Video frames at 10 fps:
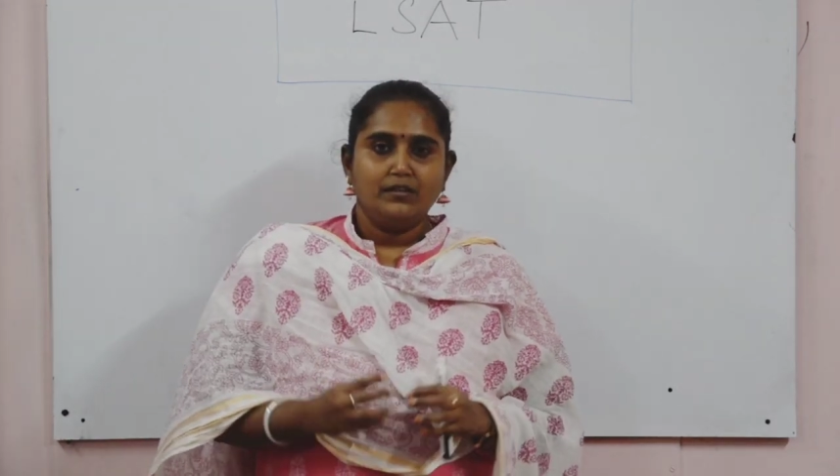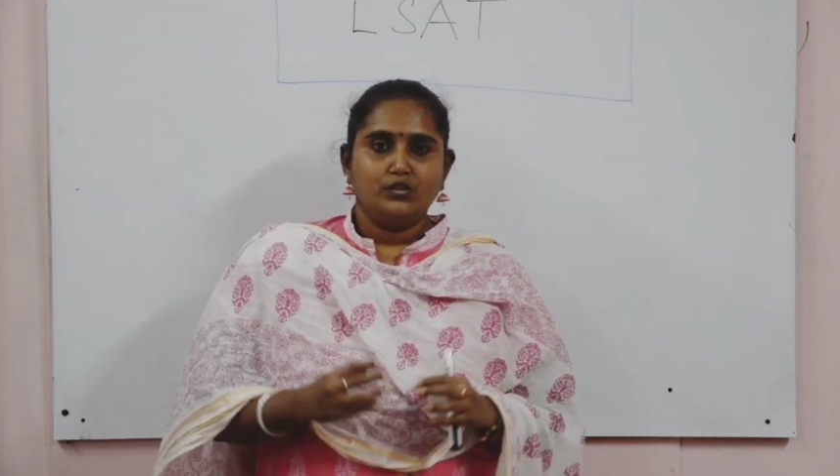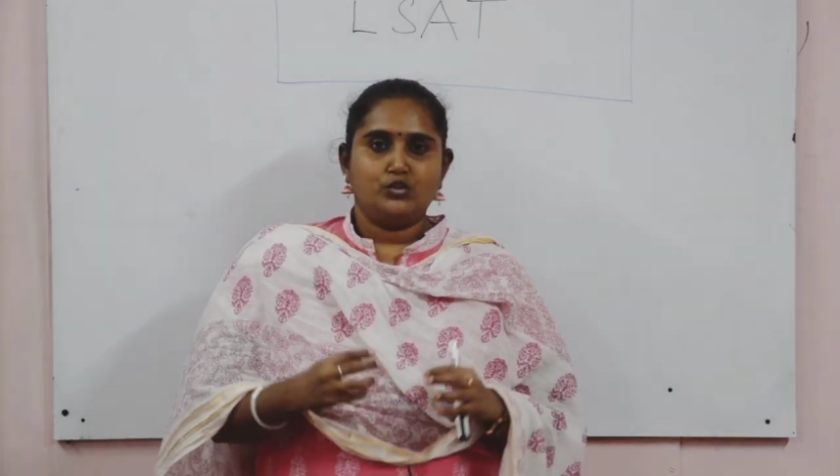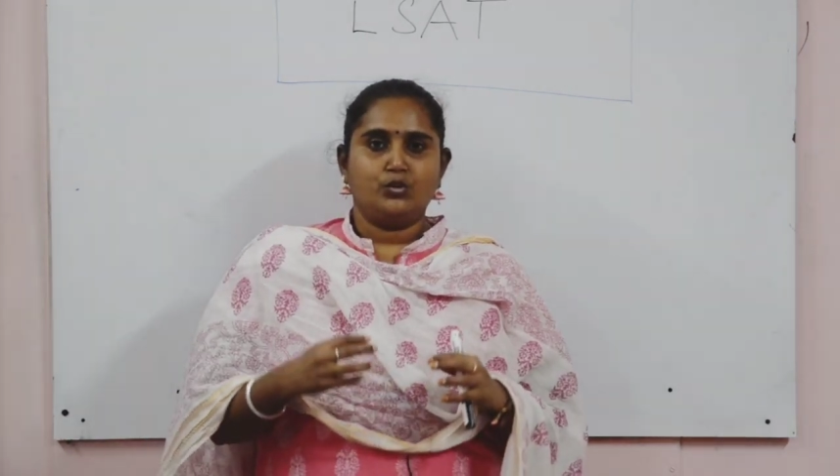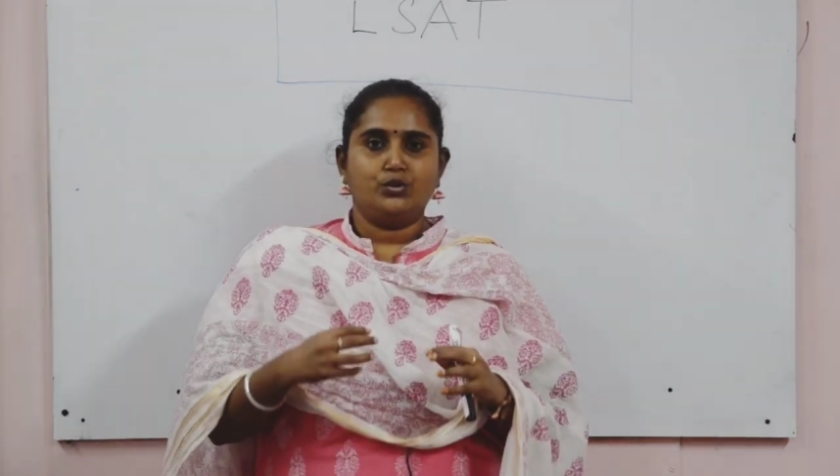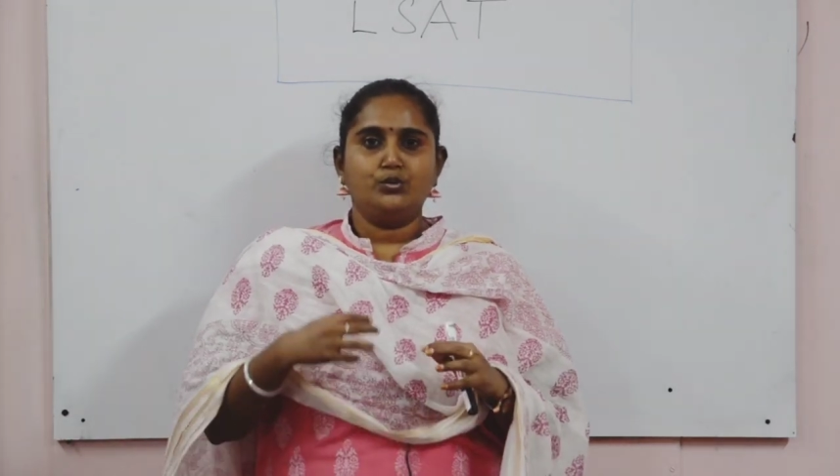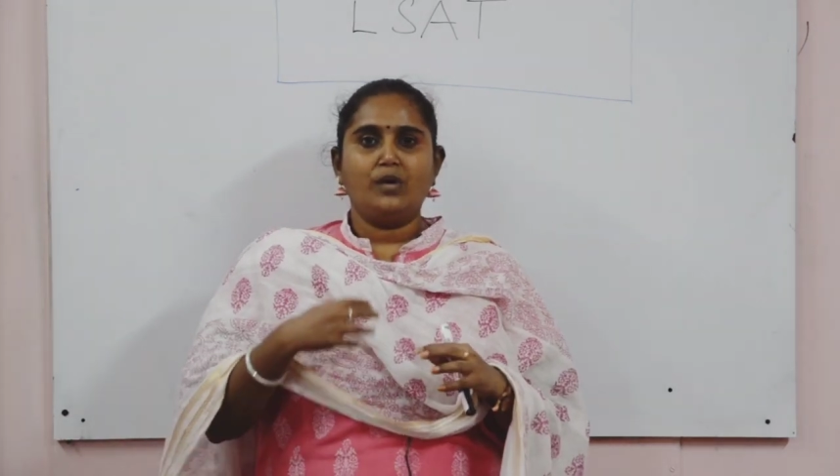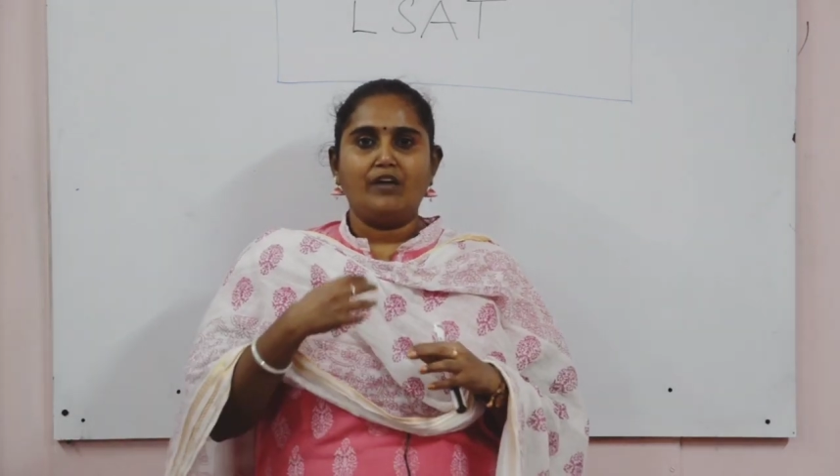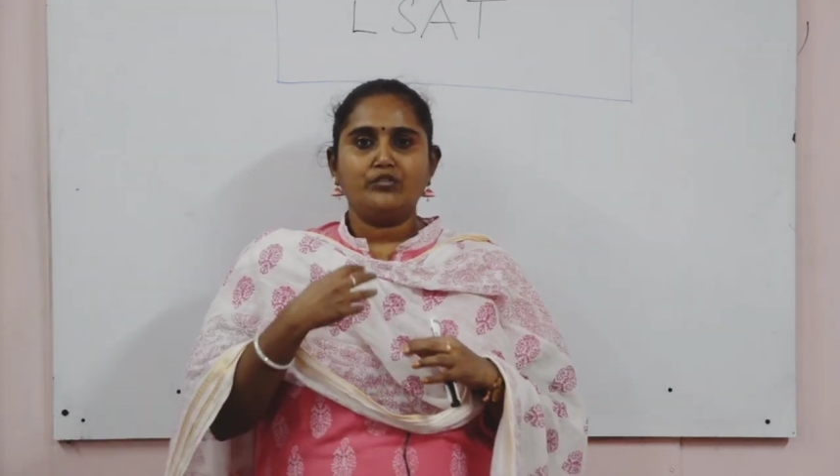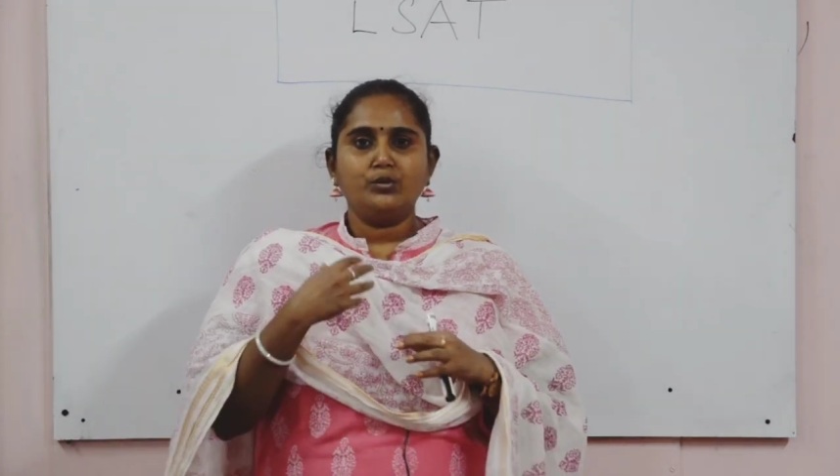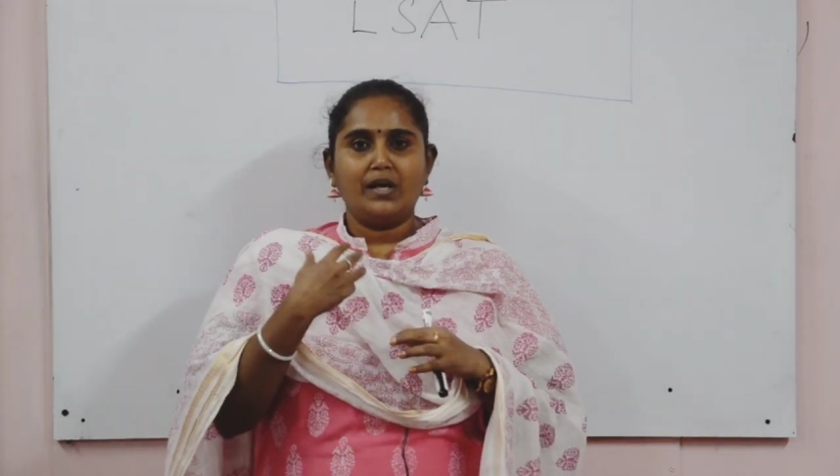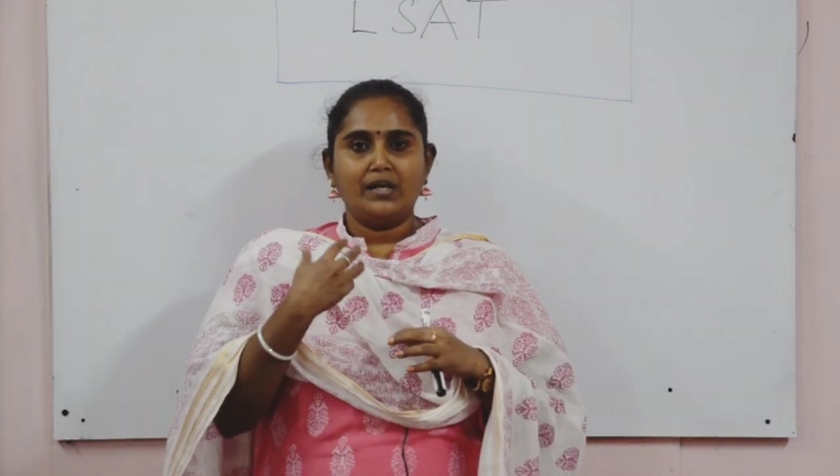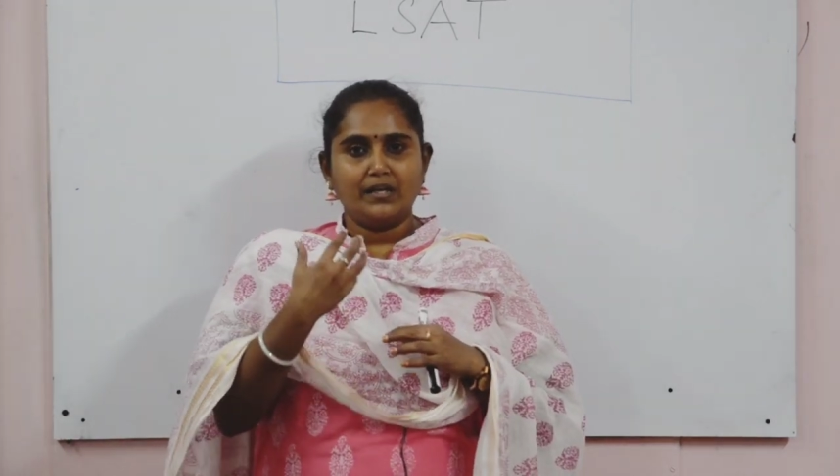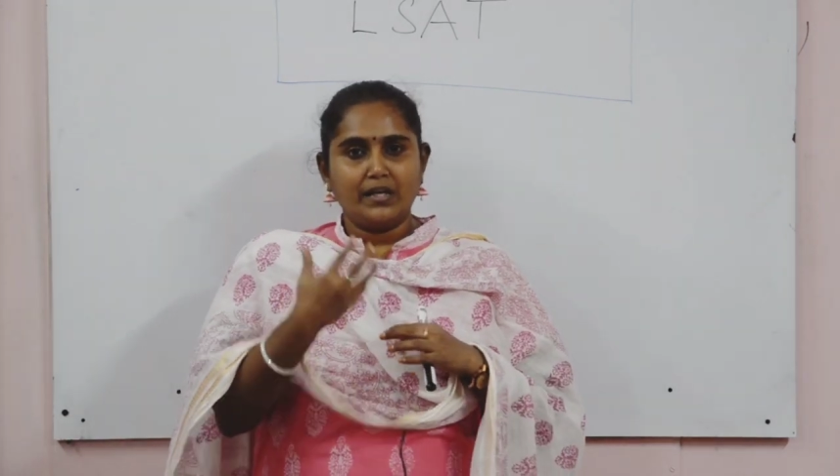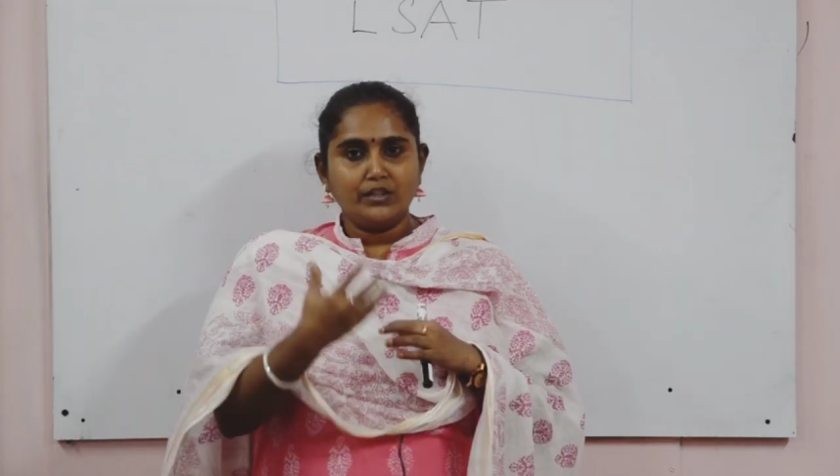So you have to
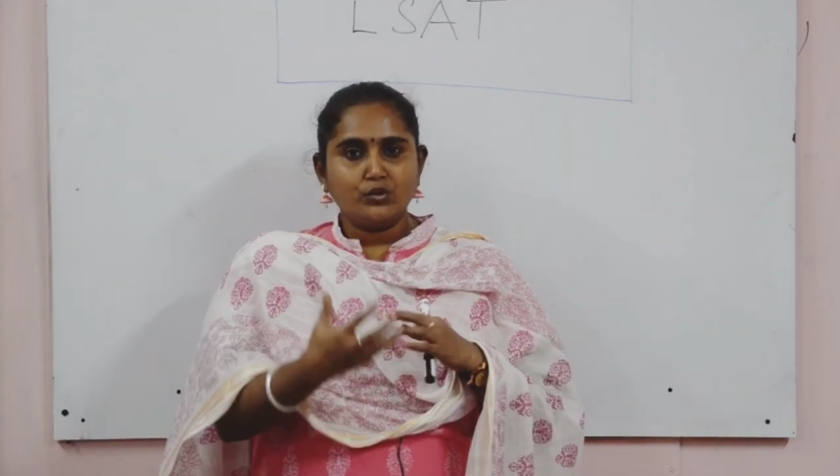analyze